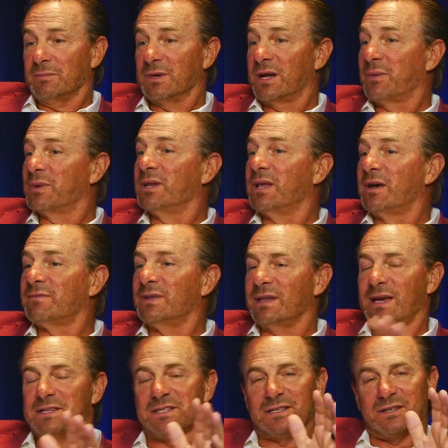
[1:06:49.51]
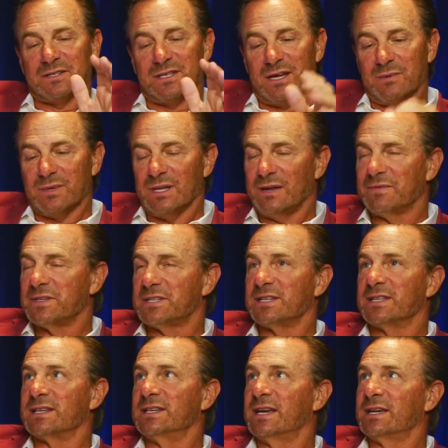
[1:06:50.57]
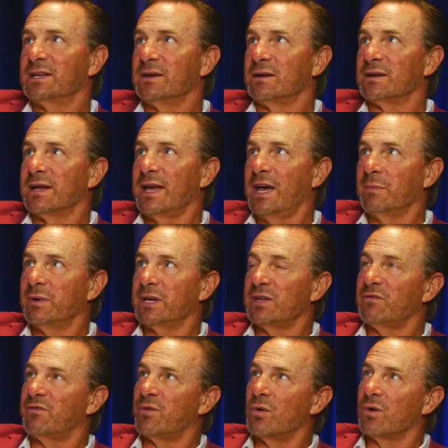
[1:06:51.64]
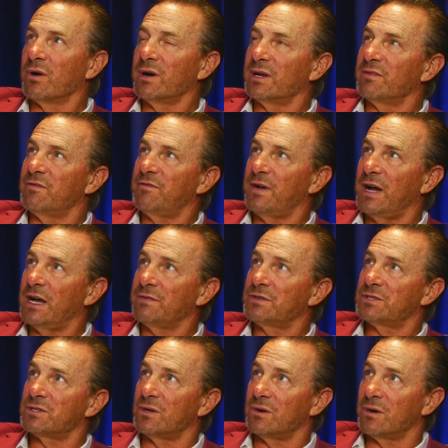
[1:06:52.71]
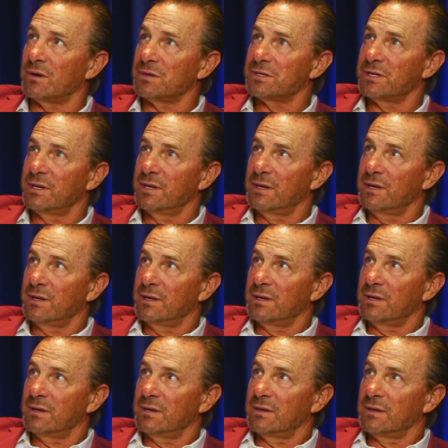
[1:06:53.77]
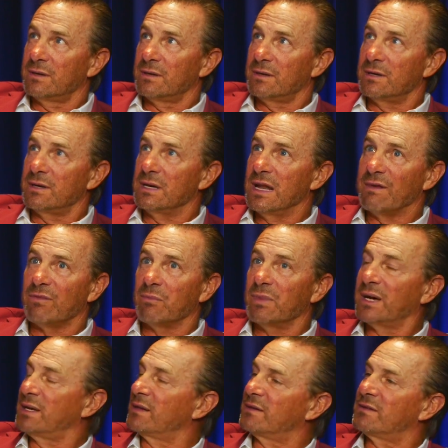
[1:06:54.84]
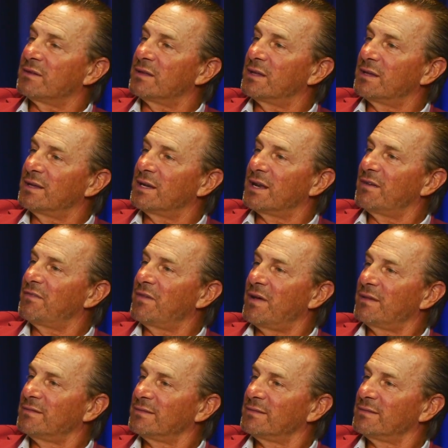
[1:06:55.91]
But I would love, last thing I'll say, I would love to see the data on how many 4 and 5 stars never make it to the NFL.